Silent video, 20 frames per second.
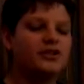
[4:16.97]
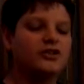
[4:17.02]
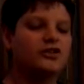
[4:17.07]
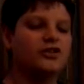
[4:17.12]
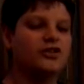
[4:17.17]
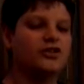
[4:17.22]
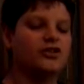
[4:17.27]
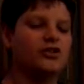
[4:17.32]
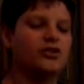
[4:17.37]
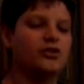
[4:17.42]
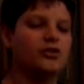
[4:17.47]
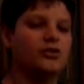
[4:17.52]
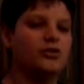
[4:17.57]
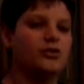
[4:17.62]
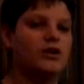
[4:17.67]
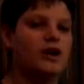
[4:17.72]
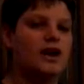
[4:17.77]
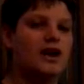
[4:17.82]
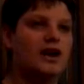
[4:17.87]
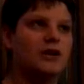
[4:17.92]

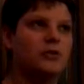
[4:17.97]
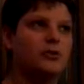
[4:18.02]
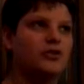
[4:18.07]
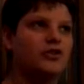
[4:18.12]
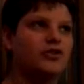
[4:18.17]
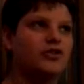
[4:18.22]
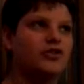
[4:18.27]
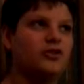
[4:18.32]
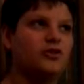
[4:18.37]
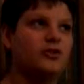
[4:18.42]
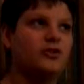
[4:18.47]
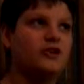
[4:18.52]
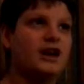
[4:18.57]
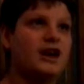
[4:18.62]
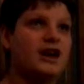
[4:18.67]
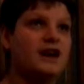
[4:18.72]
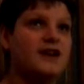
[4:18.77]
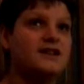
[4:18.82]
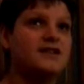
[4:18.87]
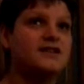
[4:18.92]
So I will see you
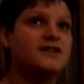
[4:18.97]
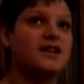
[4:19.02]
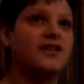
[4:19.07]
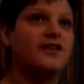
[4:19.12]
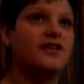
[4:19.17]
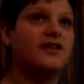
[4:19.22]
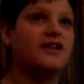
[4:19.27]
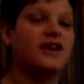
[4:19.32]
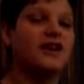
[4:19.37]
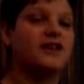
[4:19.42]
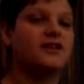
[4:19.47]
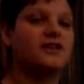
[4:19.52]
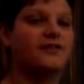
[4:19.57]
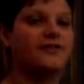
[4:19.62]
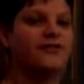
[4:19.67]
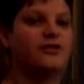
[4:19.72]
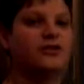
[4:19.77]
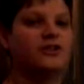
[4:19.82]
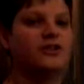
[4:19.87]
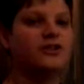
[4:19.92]
guys in the next
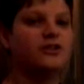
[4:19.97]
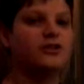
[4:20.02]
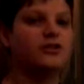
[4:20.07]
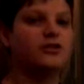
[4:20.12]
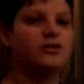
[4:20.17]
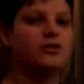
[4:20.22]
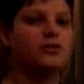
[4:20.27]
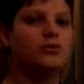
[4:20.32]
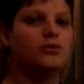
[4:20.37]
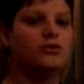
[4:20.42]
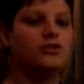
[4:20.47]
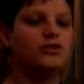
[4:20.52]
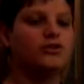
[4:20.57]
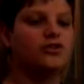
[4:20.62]
video